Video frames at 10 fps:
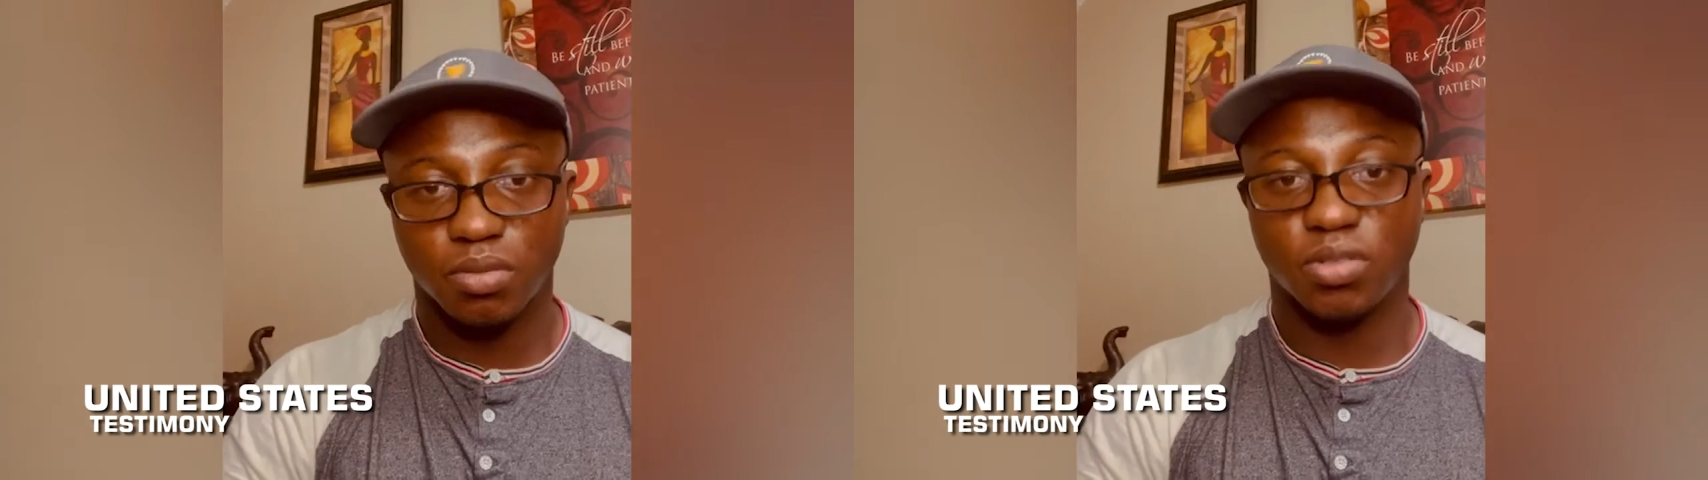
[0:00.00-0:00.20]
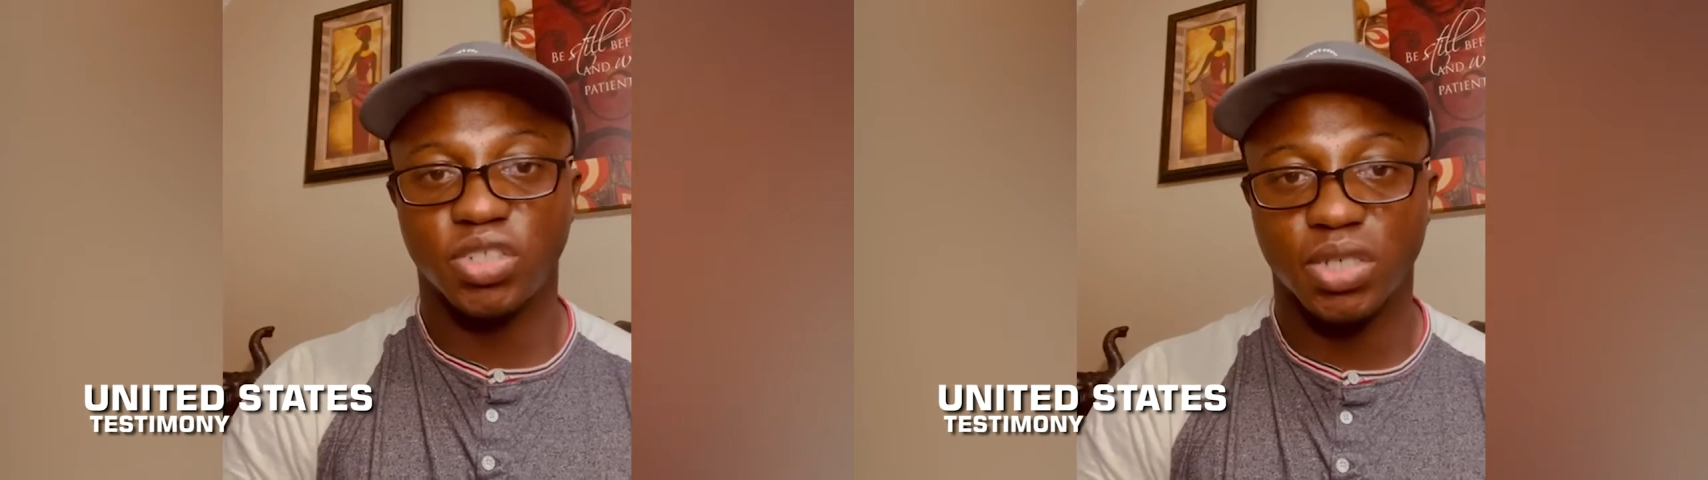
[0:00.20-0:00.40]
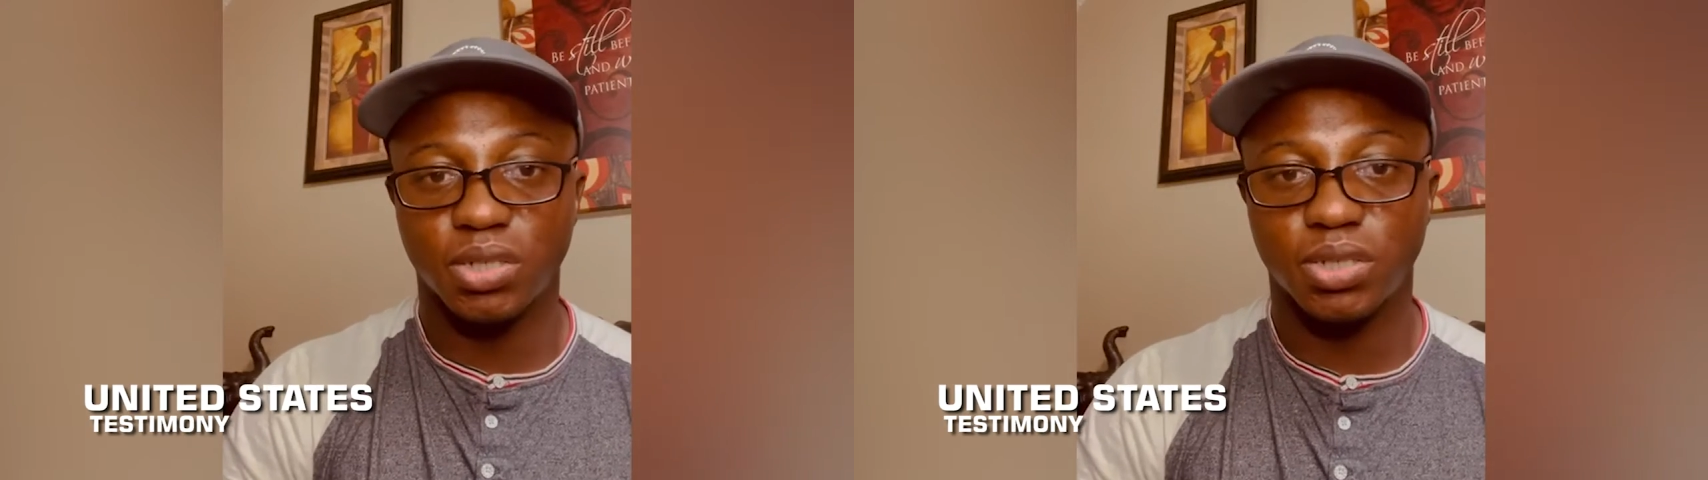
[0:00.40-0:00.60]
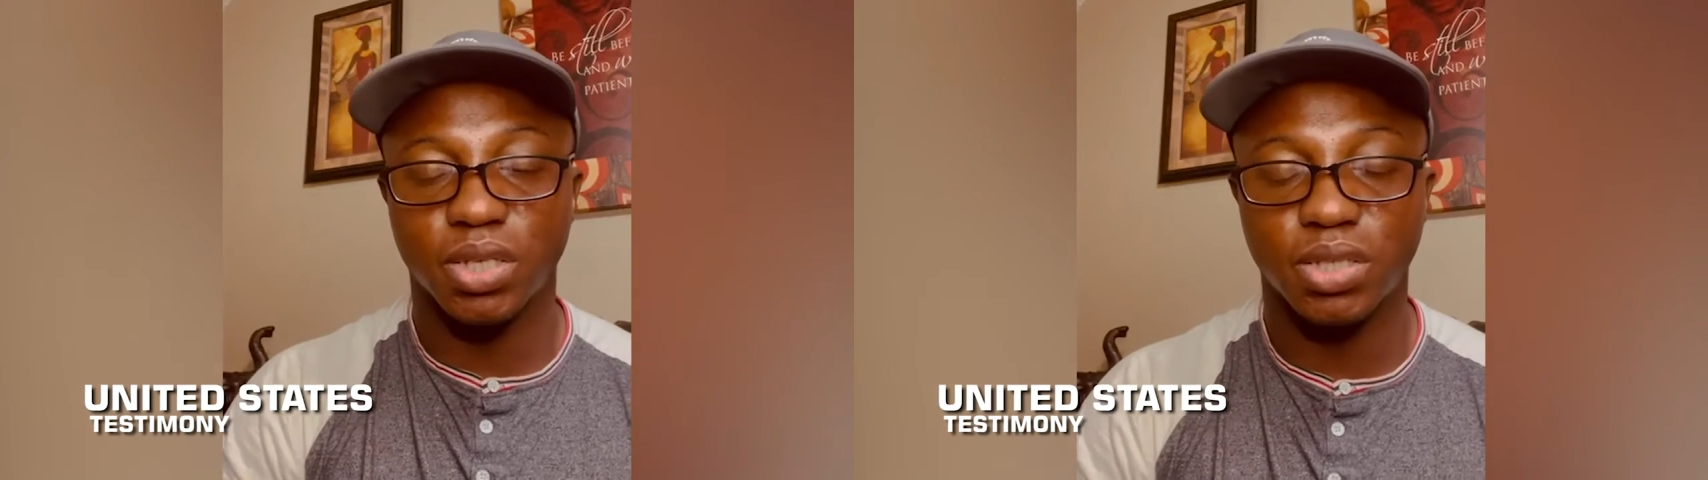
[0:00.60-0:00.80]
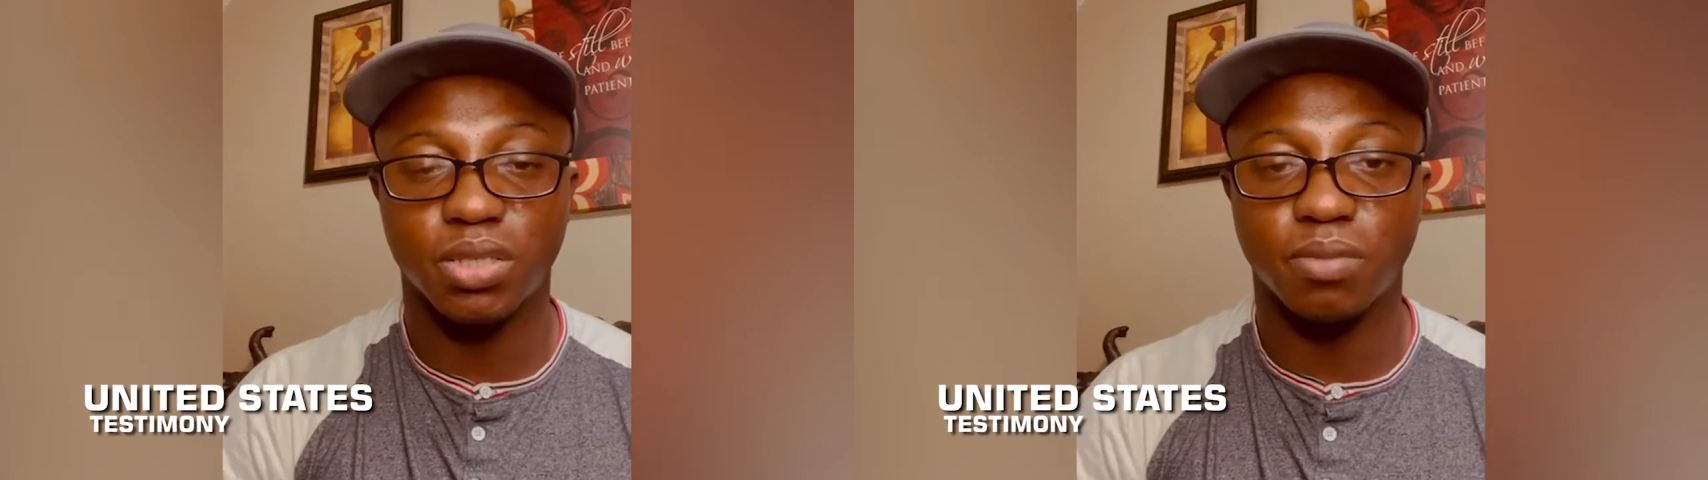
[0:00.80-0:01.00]
to share this
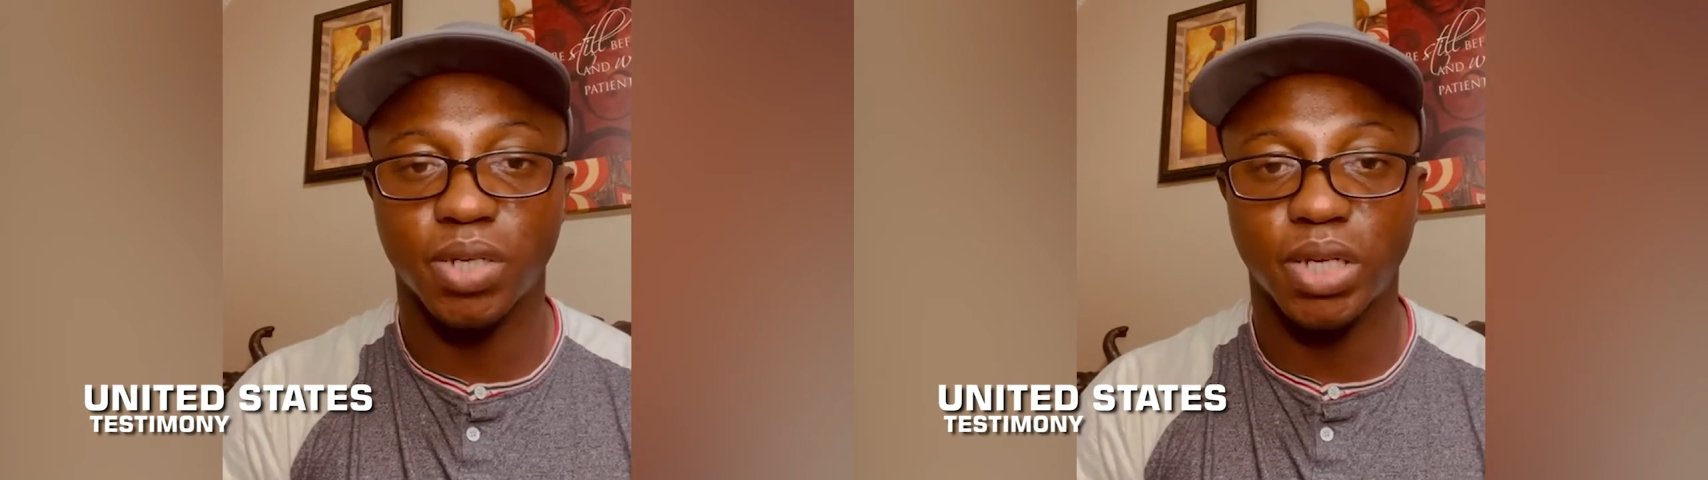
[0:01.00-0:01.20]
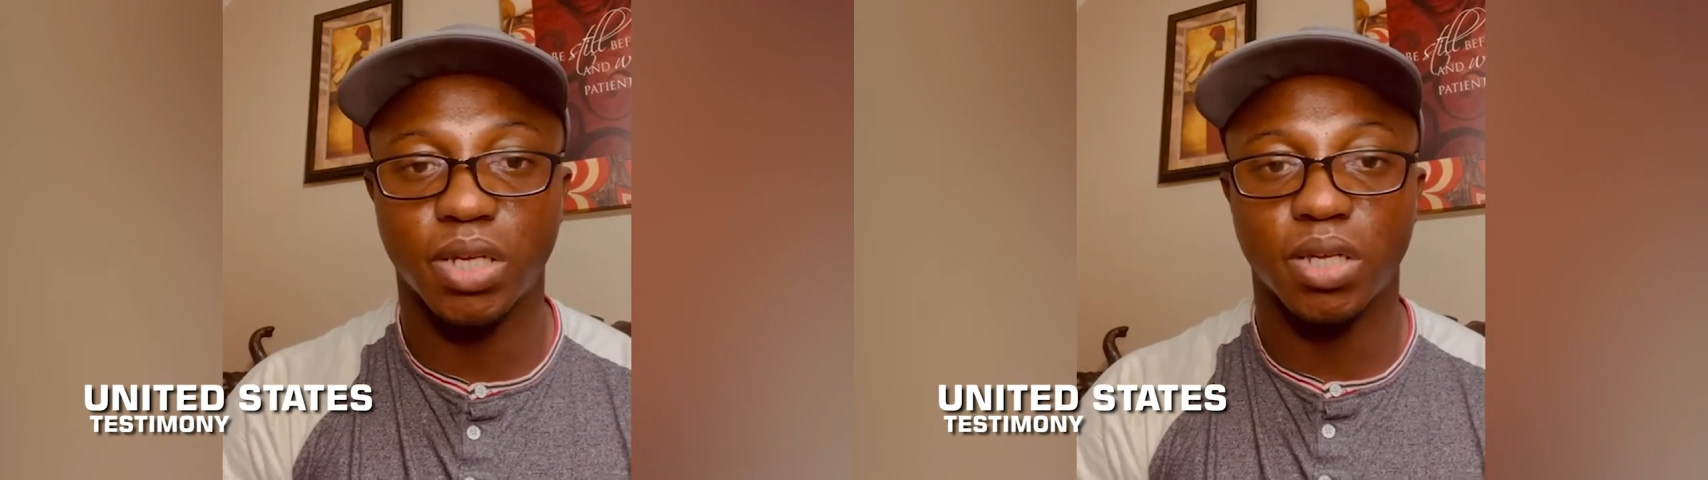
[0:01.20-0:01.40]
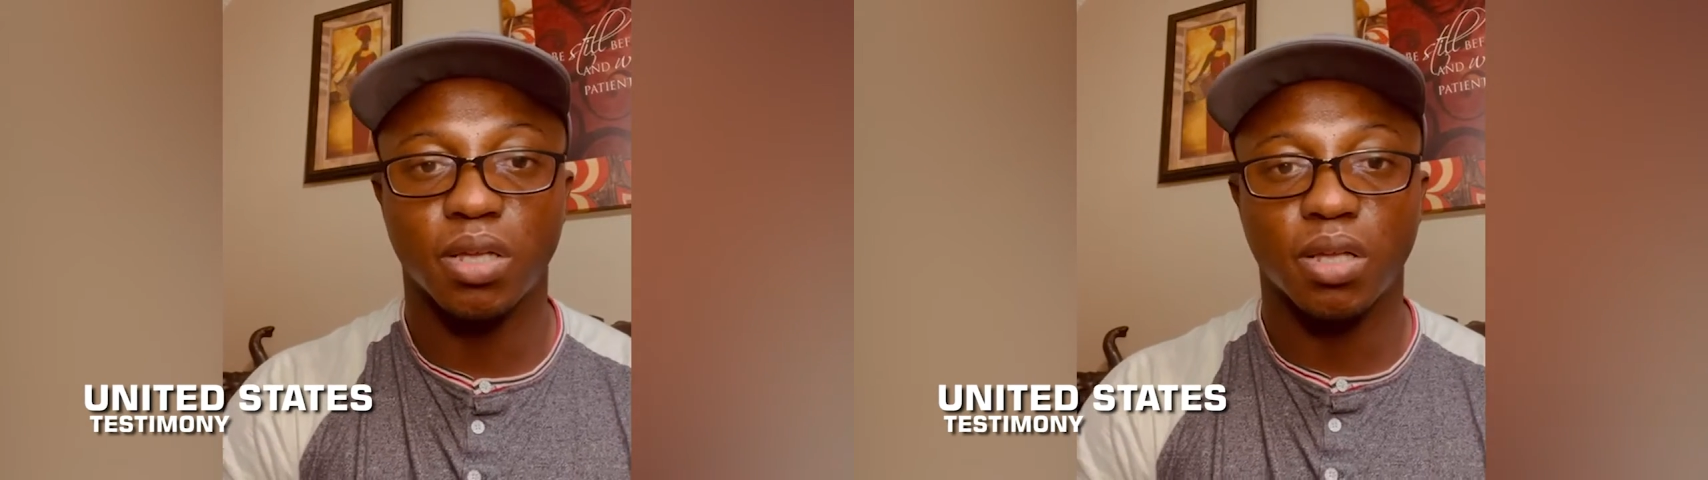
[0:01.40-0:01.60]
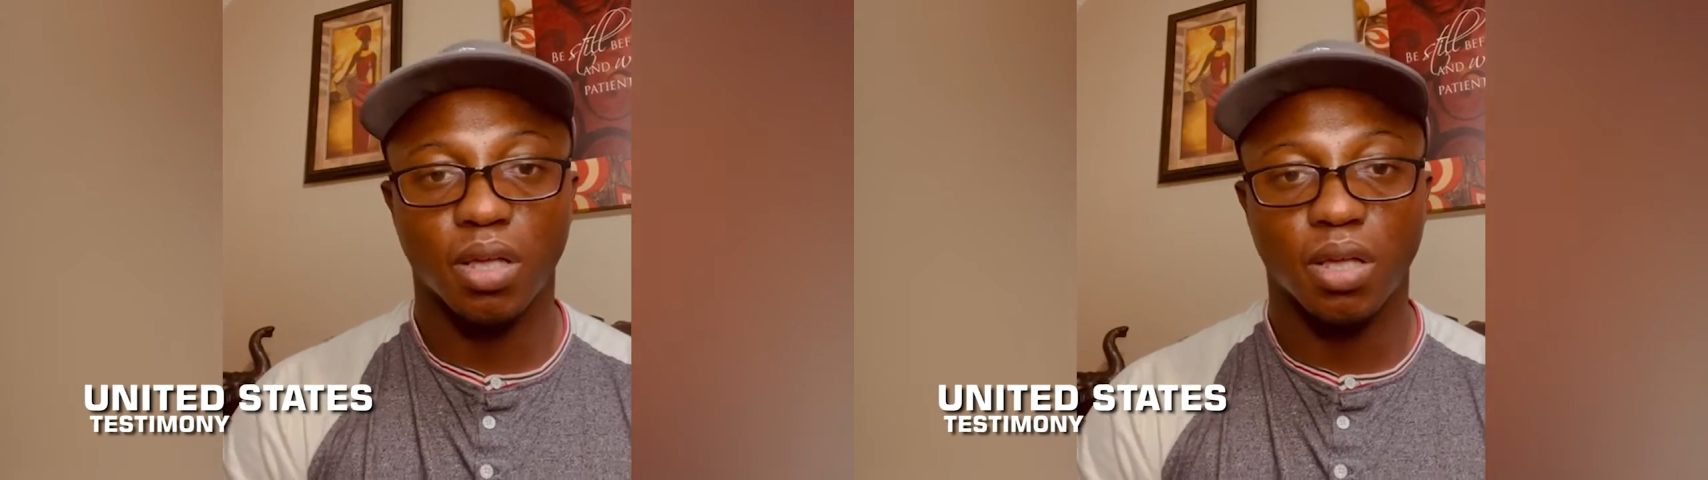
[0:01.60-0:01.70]
testimony.